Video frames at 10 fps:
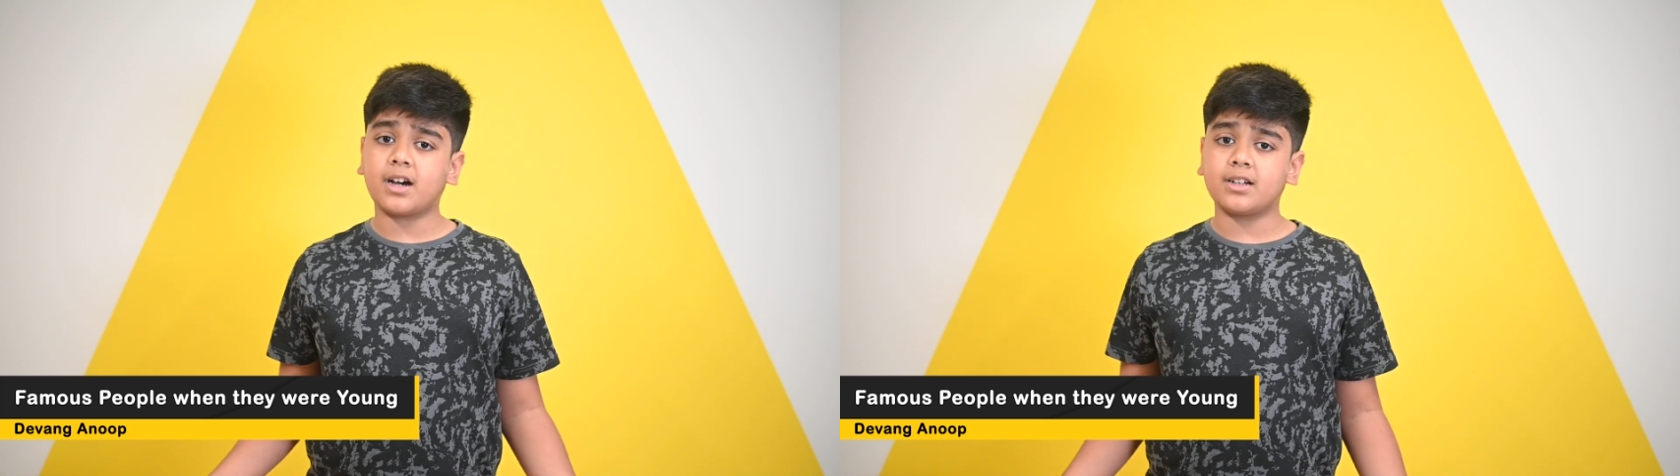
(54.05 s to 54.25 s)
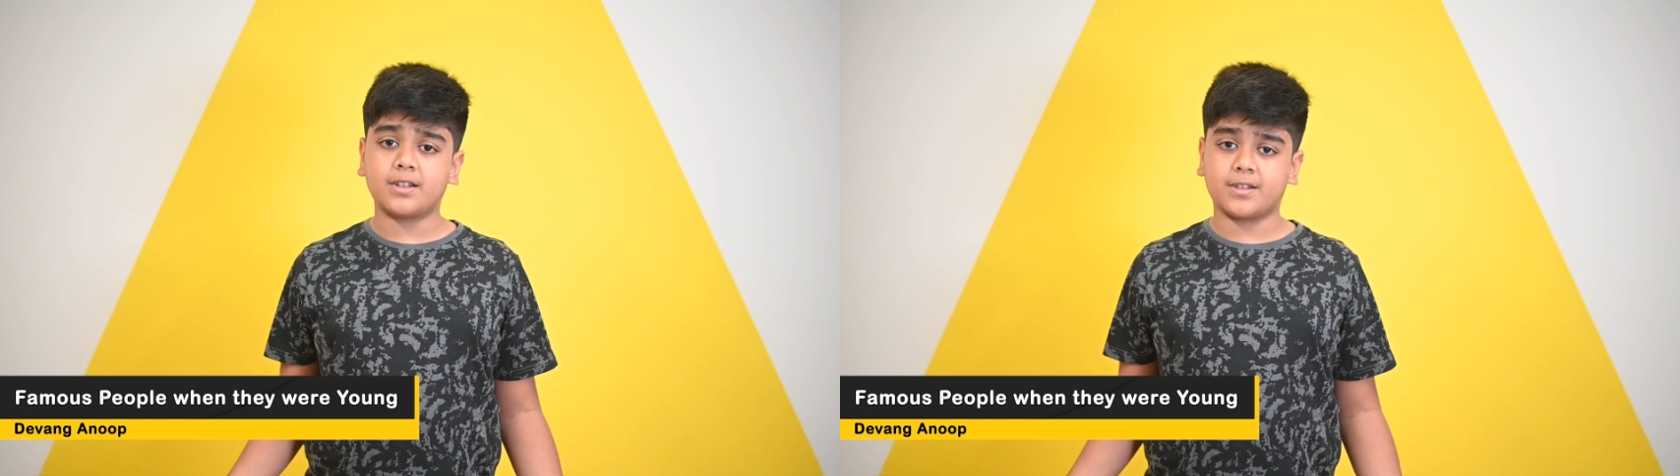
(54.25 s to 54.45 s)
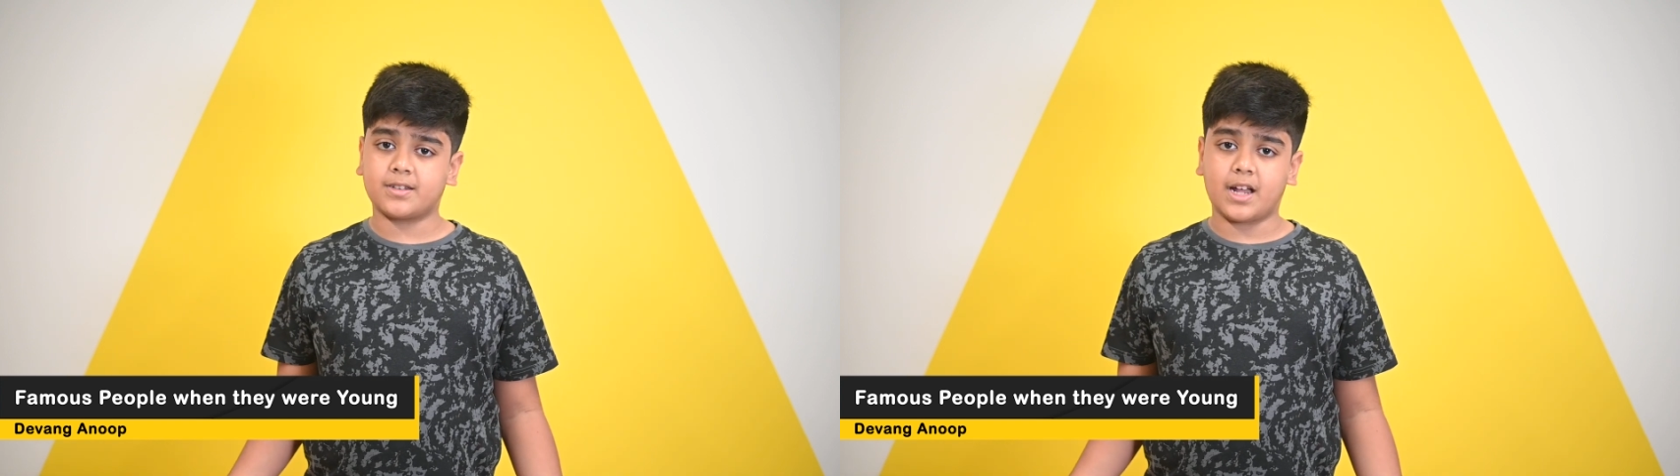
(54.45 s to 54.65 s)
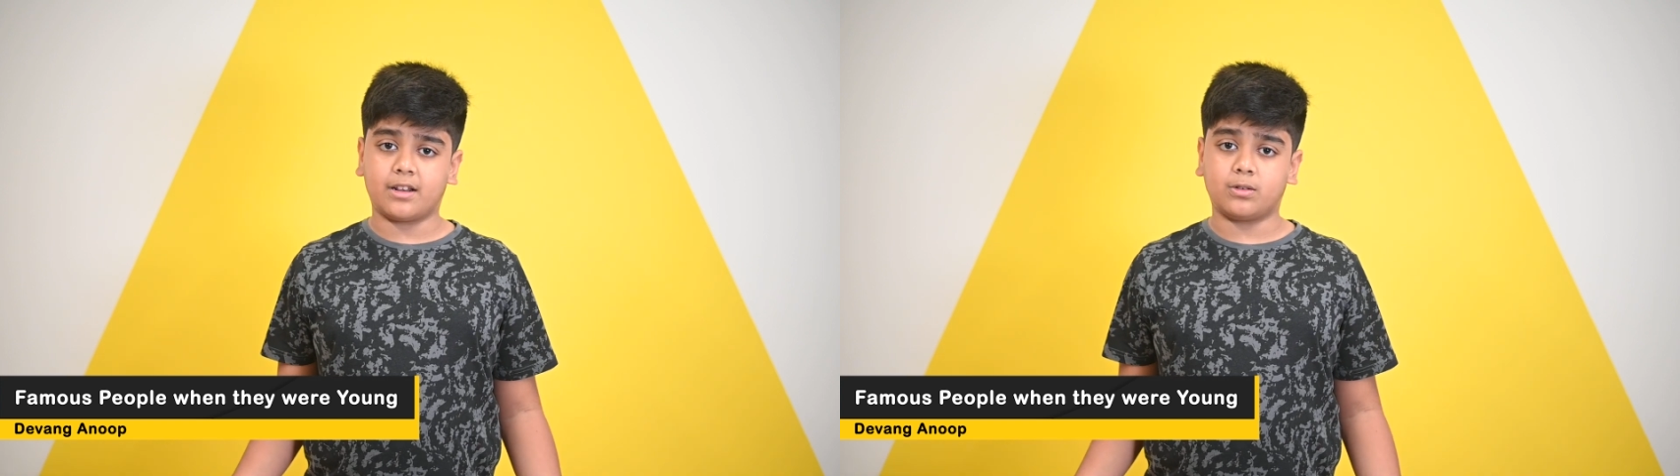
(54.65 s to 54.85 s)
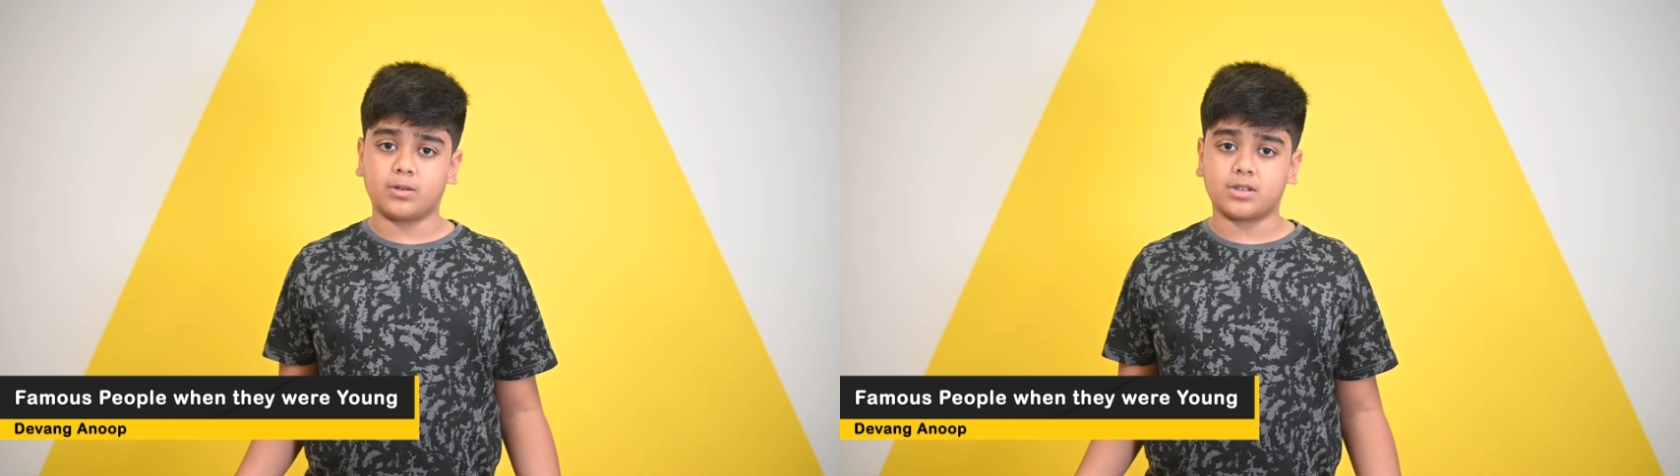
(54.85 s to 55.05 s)

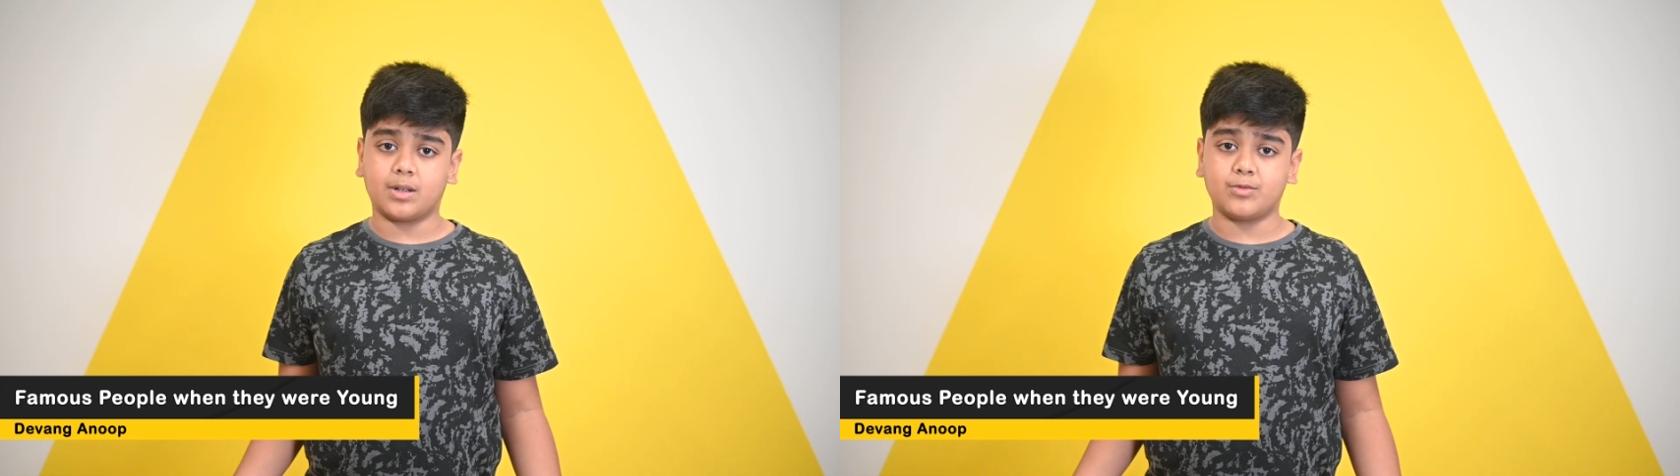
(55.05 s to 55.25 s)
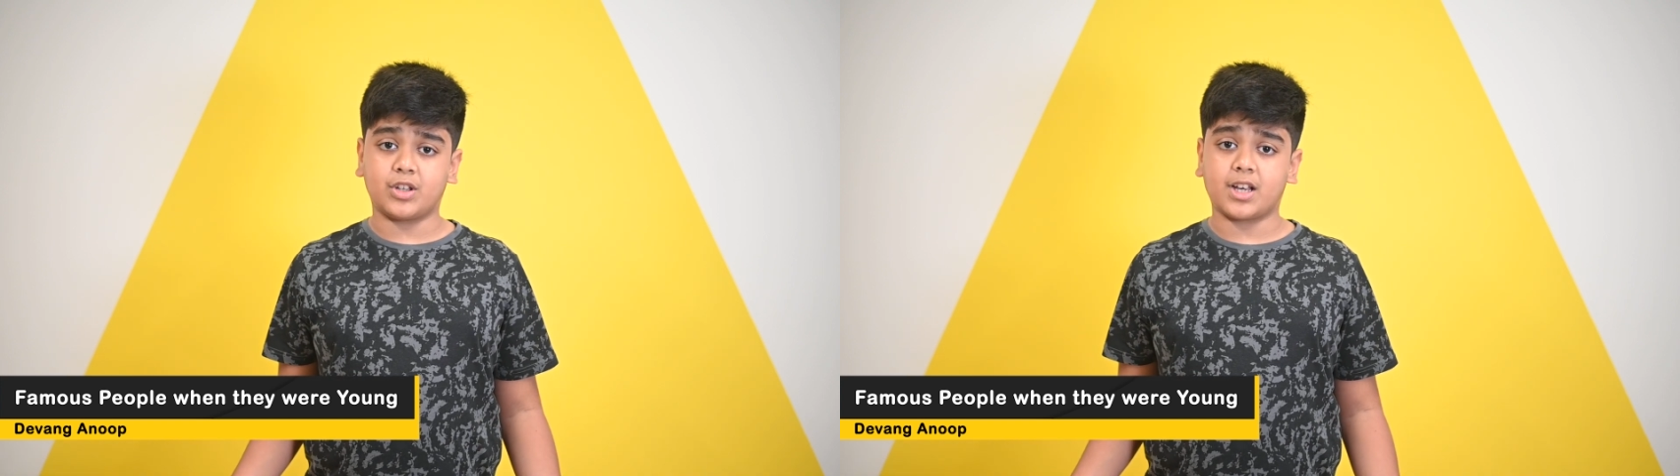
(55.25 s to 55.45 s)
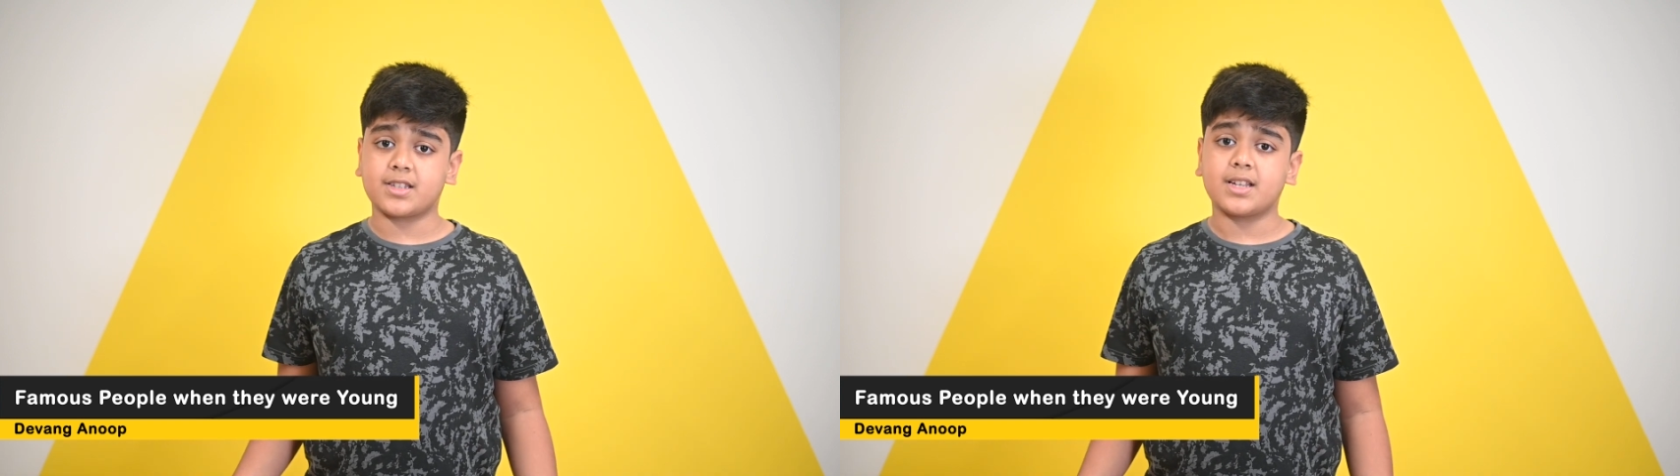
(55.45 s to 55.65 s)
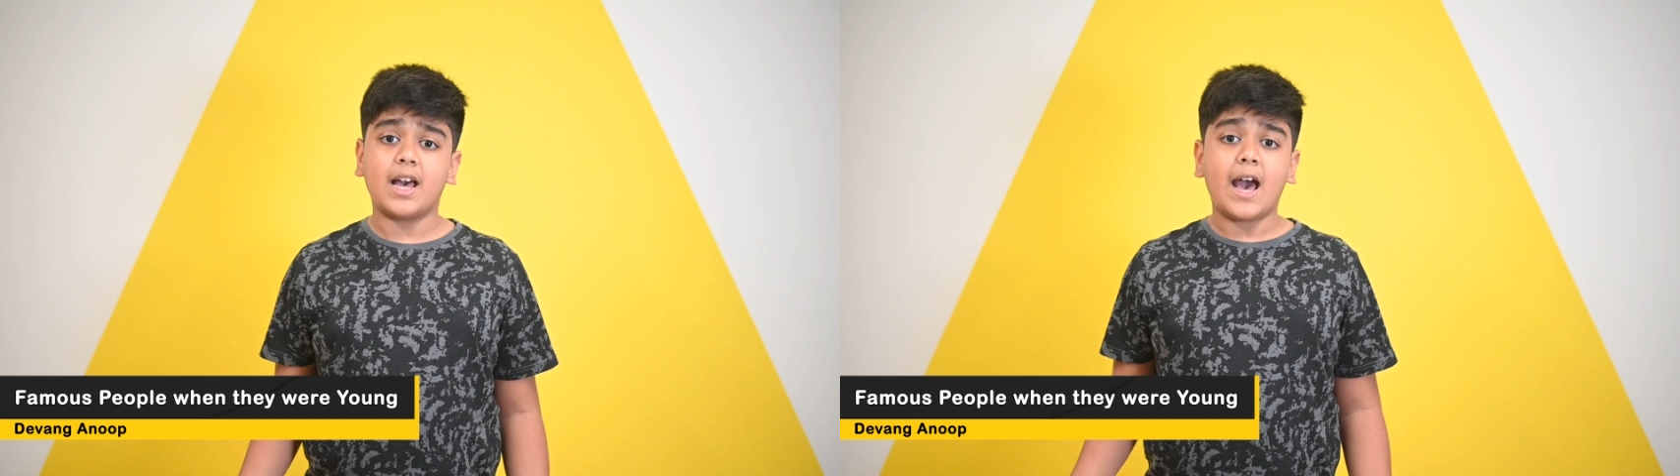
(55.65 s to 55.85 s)
understand those subjects.